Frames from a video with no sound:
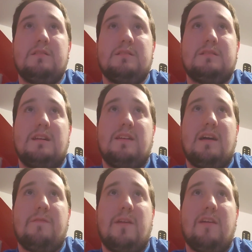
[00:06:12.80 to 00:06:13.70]
So,
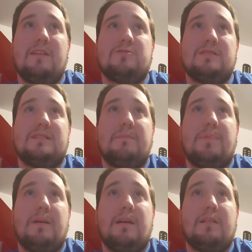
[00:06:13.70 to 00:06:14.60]
yeah, very interesting
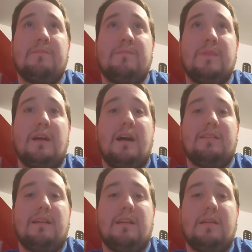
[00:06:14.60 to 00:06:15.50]
pick. I
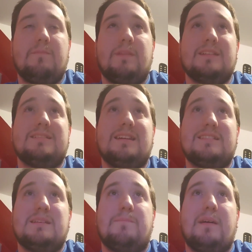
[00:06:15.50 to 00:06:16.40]
dig it. It's a
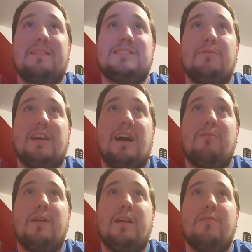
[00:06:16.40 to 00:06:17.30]
decent pick, so we got
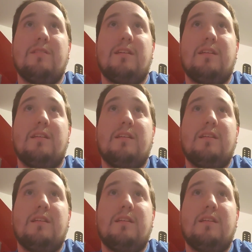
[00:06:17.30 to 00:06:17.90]
a reunion.